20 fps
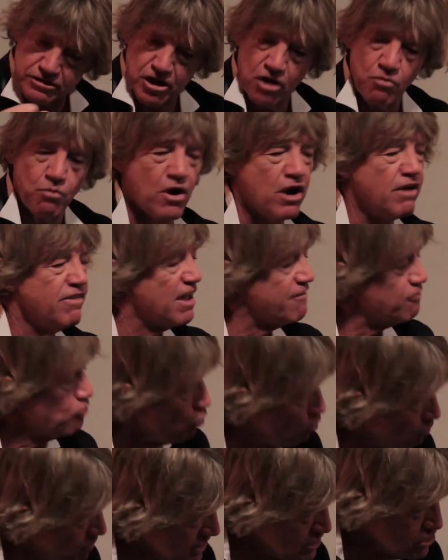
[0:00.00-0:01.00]
don't worry, they've
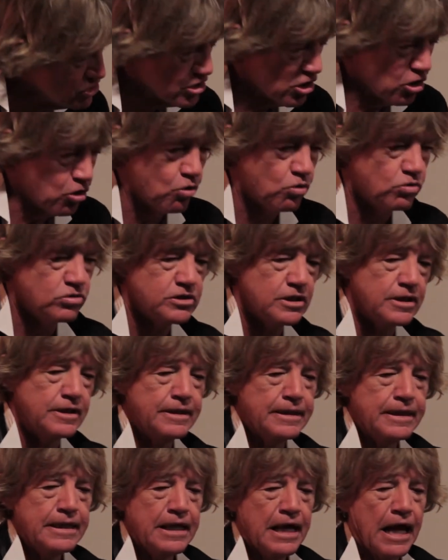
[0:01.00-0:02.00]
all been told.
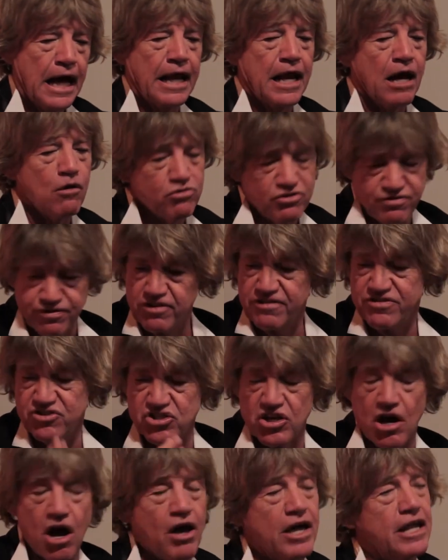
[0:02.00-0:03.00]
And I was full of
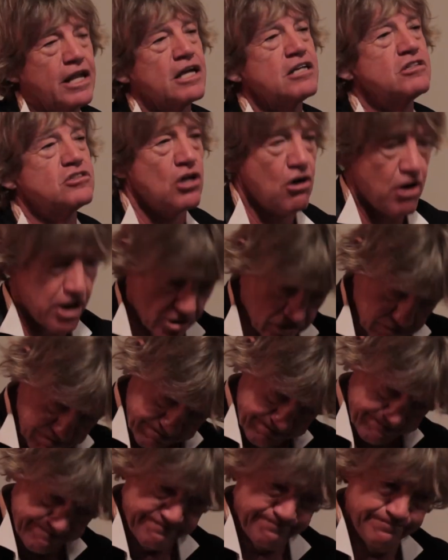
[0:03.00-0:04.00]
cider so I could
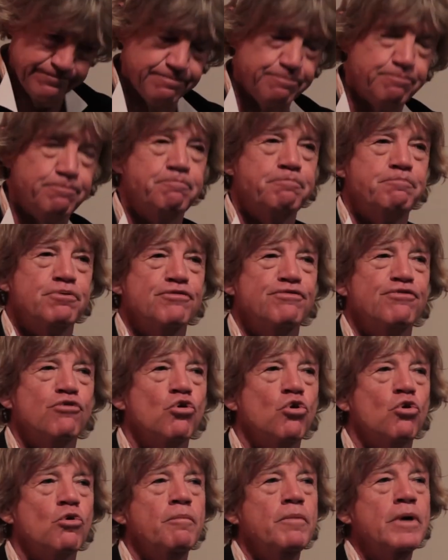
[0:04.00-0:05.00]

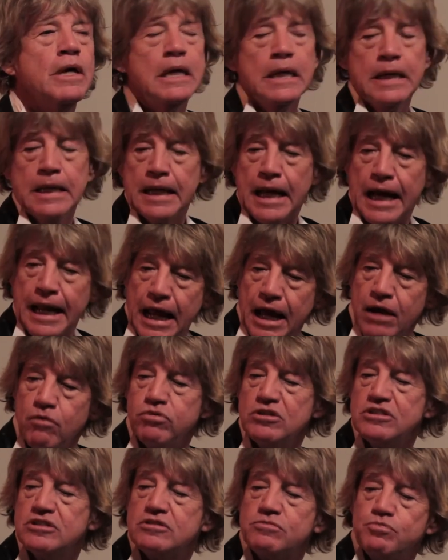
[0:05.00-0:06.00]
perform. And I
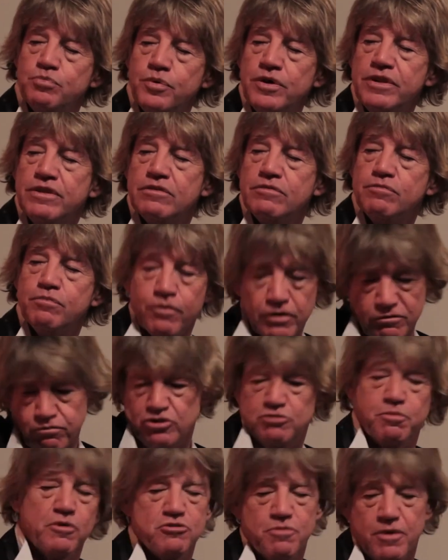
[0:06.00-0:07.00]
was with what
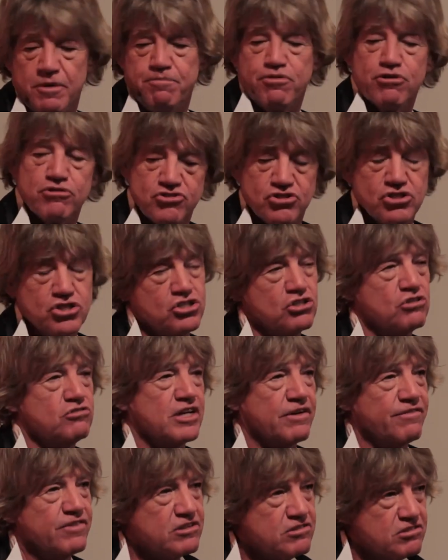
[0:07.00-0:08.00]
was supposed to be a prostitute
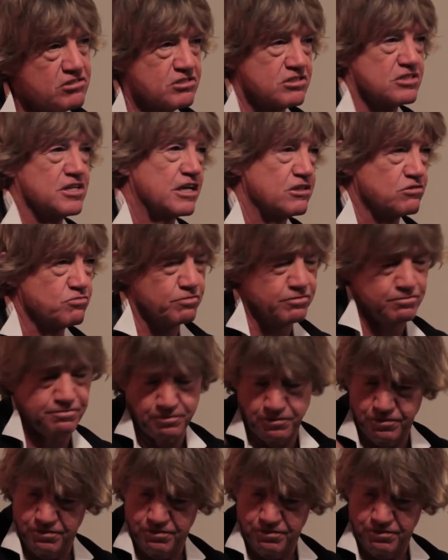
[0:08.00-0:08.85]
having sex with,